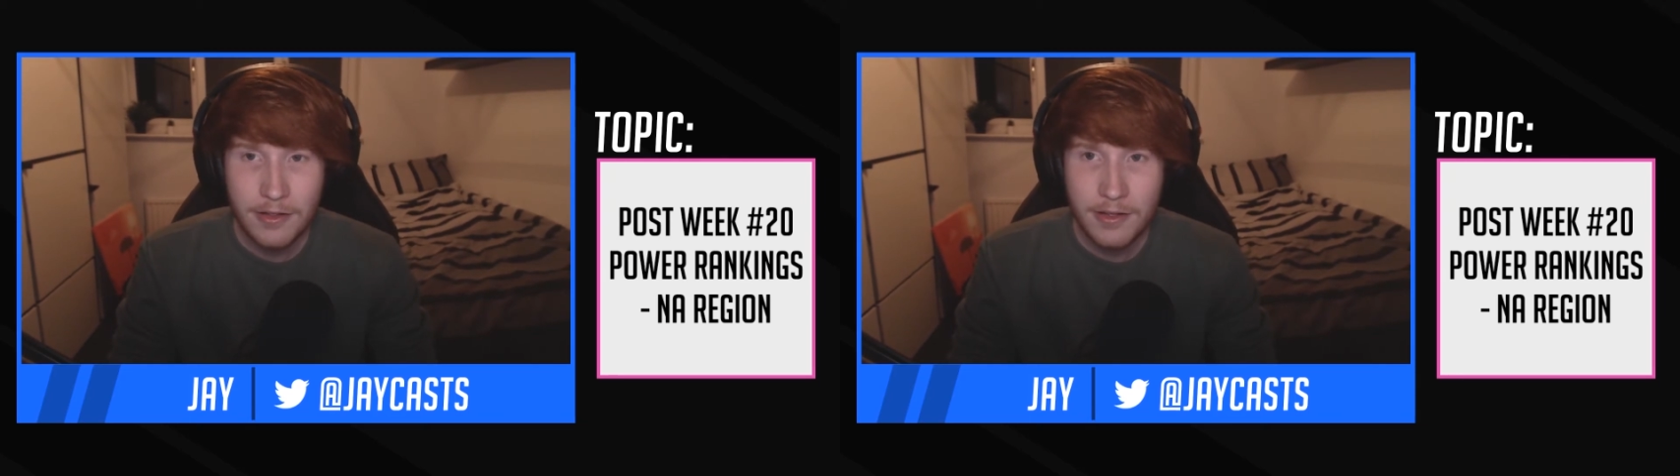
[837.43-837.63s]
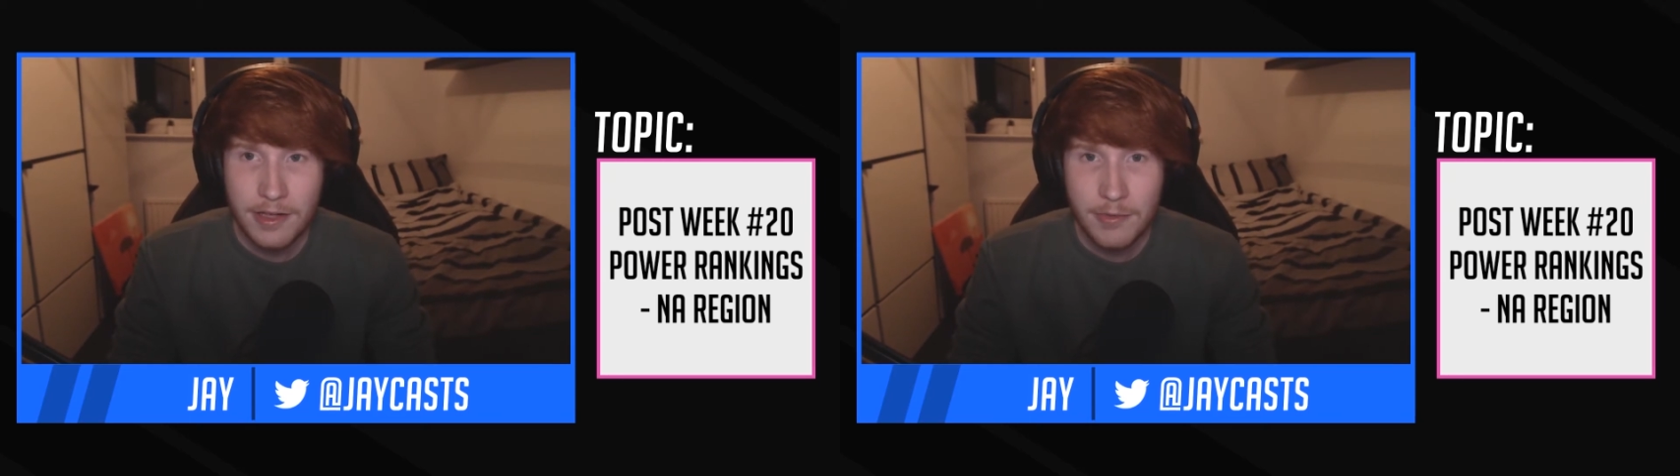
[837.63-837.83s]

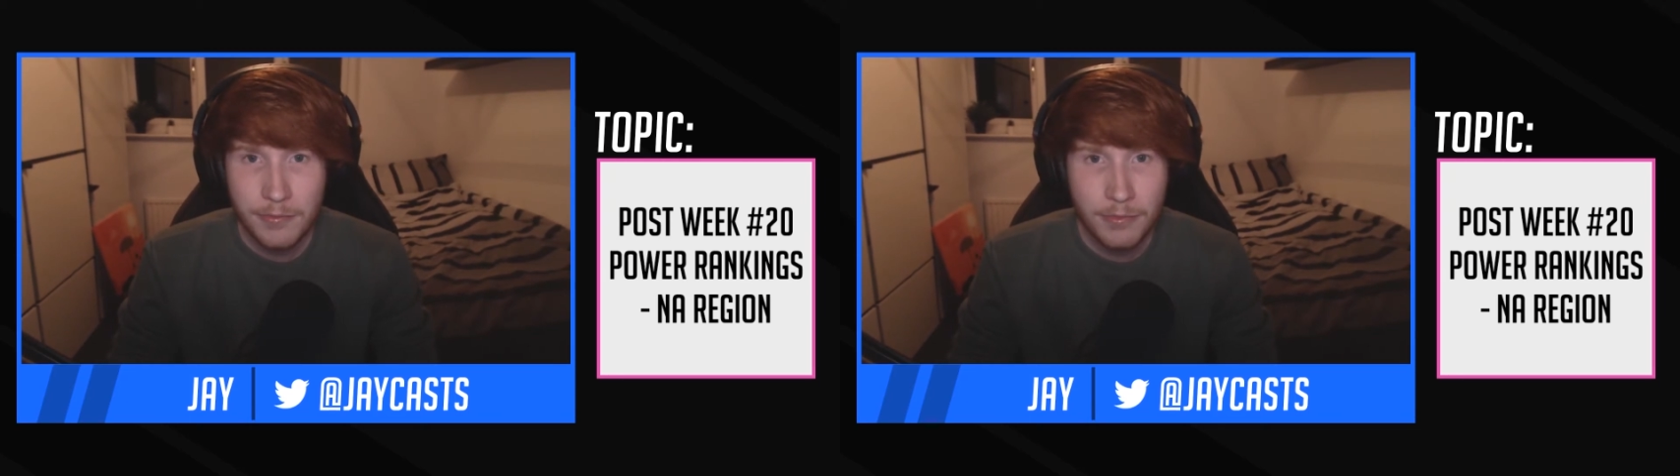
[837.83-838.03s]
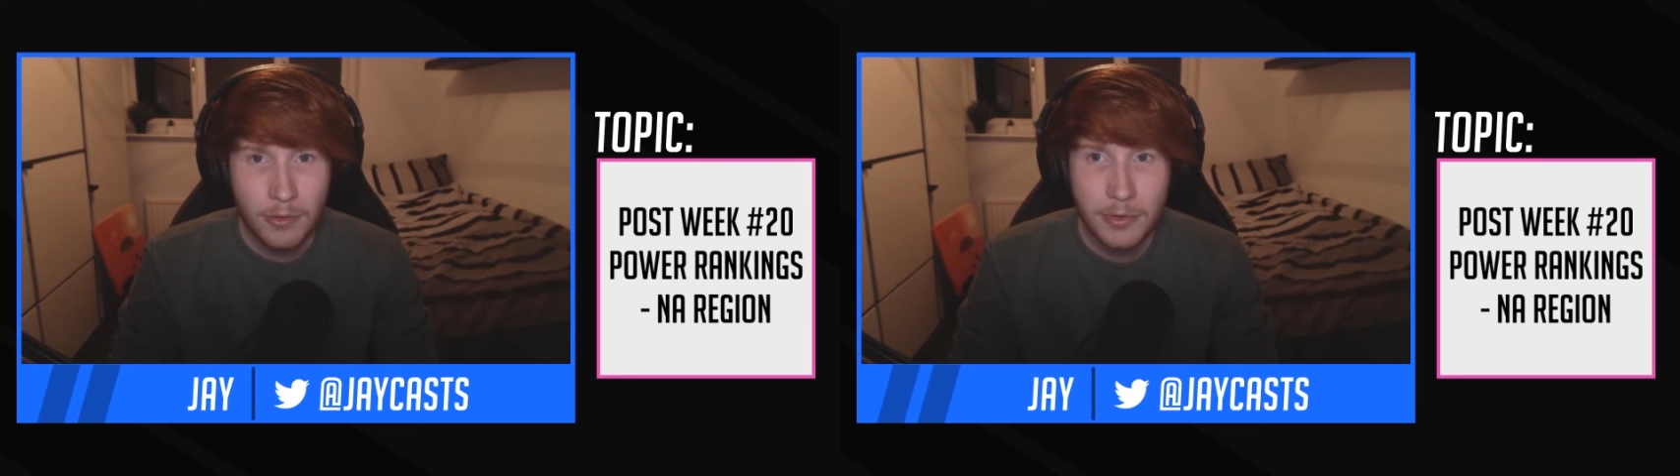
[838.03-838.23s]
he would
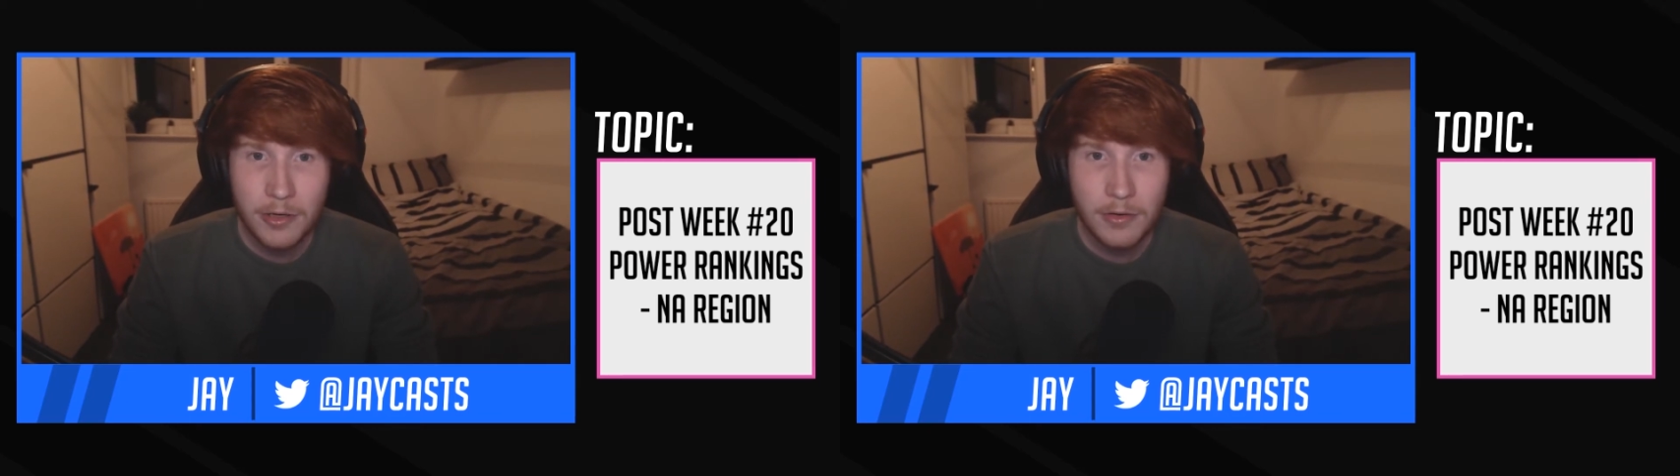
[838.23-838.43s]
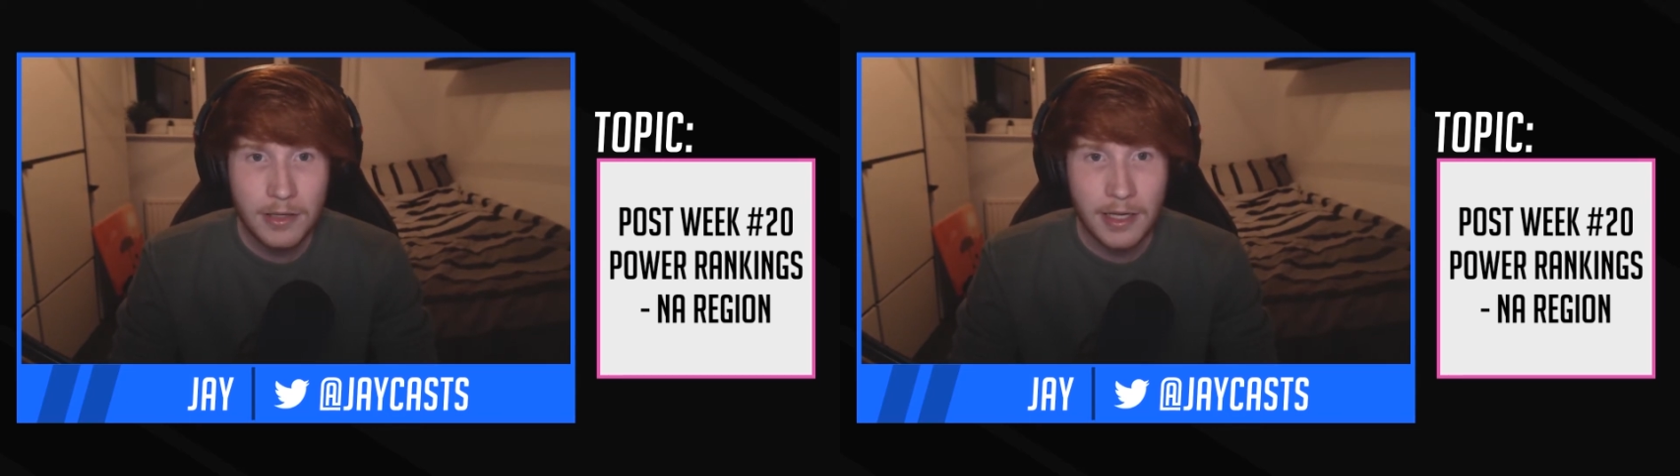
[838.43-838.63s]
have probably
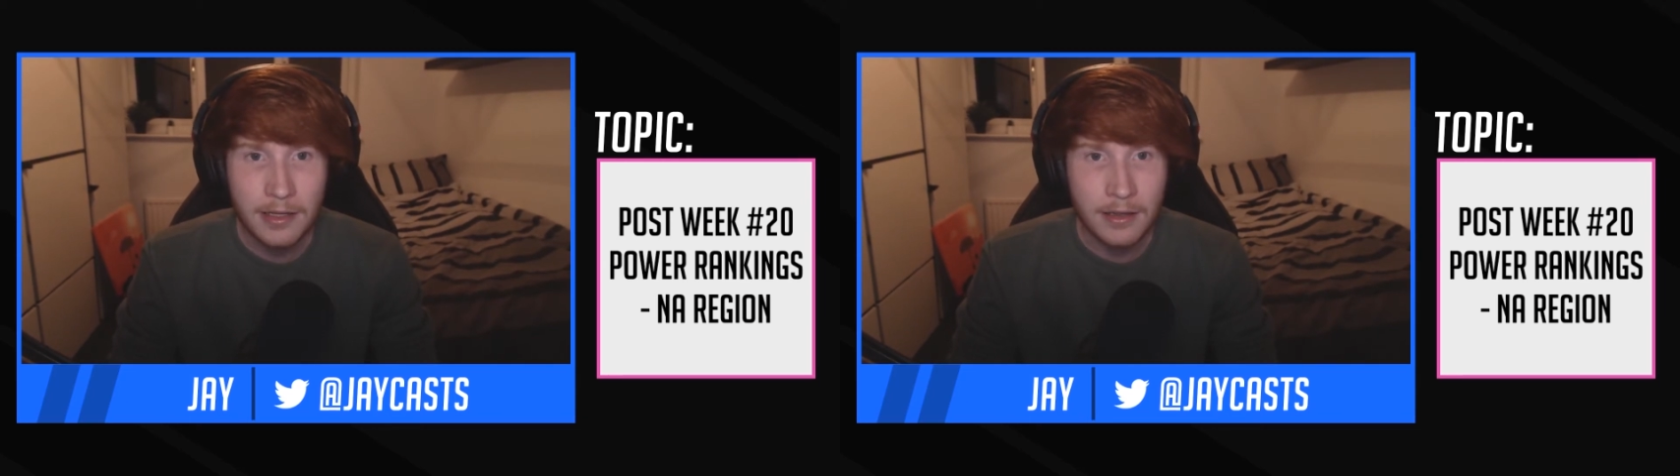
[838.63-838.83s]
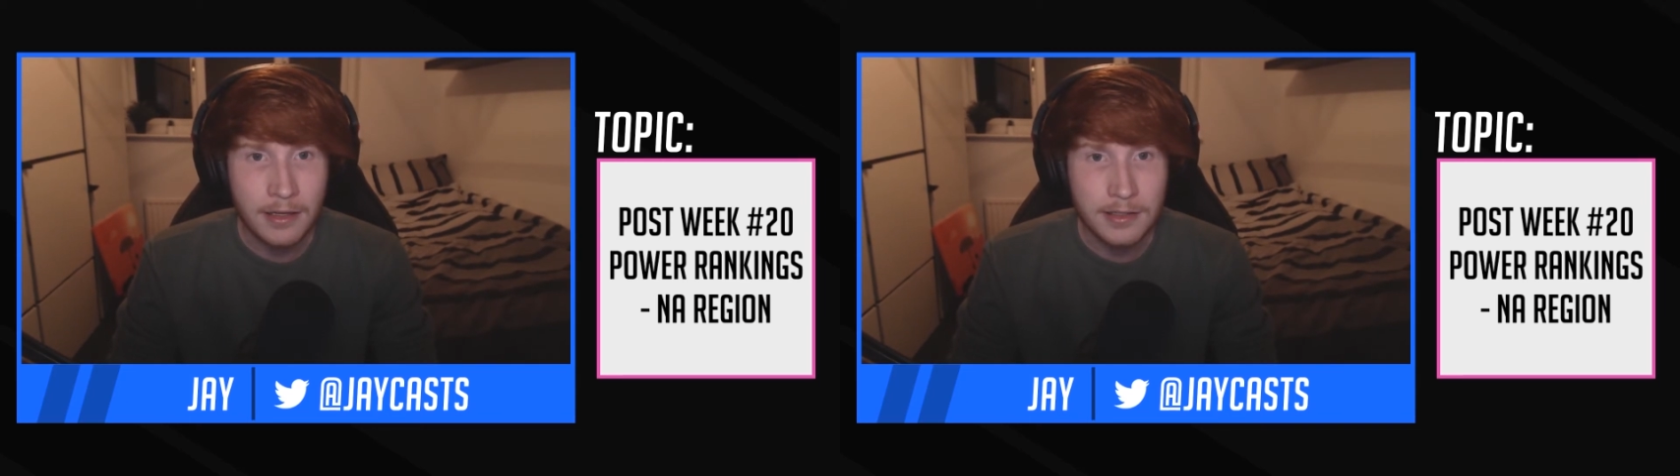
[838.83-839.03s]
only
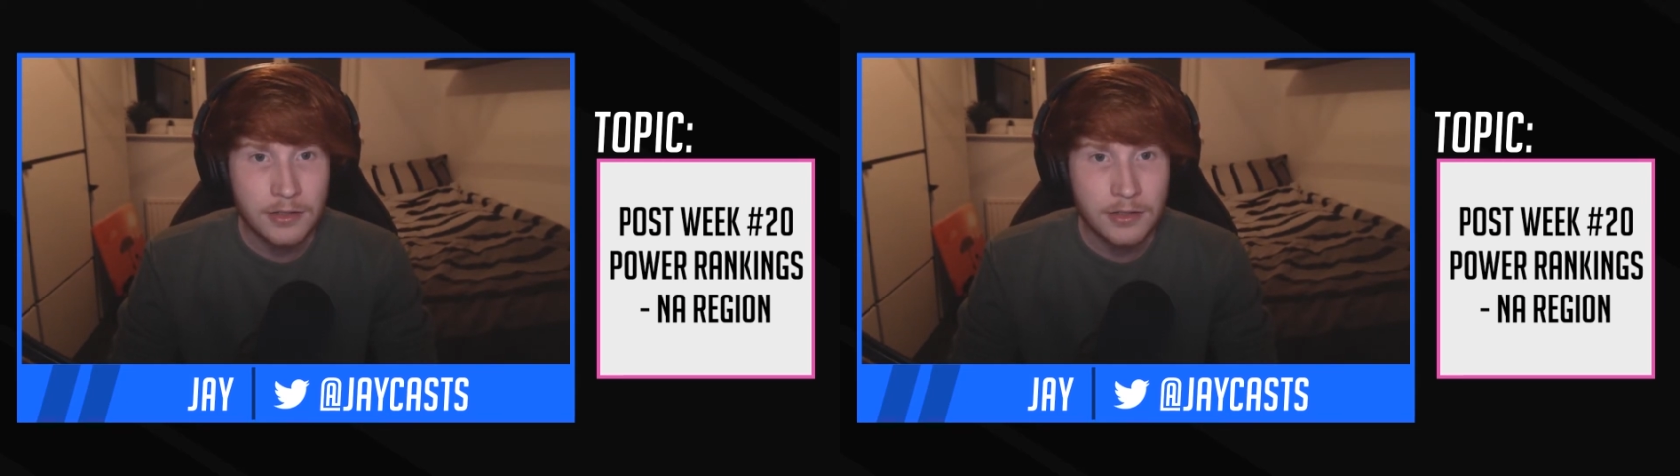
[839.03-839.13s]
had like